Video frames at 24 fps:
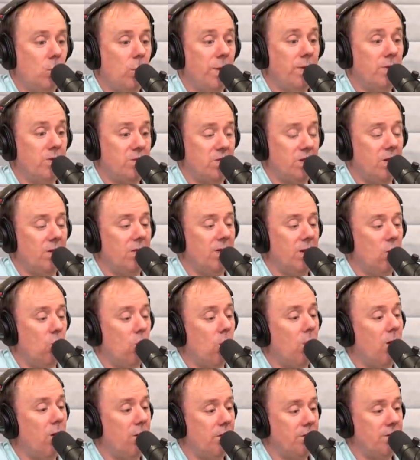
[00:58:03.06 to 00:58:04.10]
Well, there's certainly
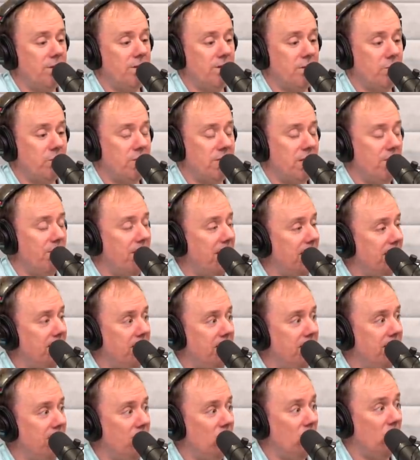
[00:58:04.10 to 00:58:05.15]
words that said back
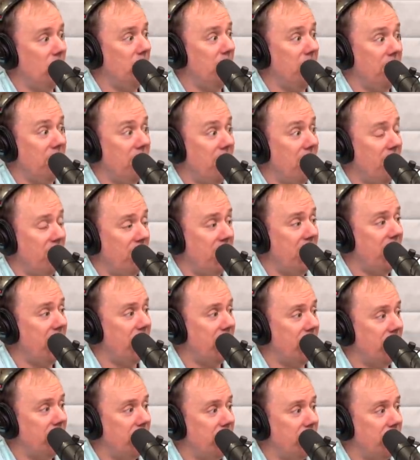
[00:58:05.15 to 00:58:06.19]
then that wouldn't be allowed
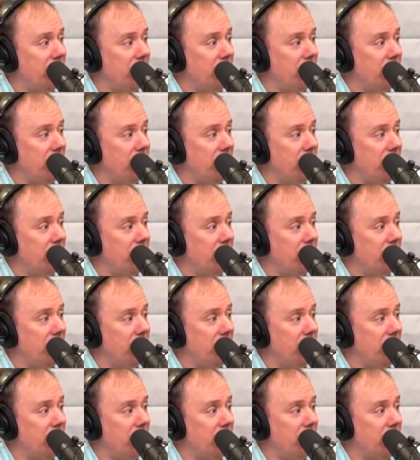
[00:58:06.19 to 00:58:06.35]
now.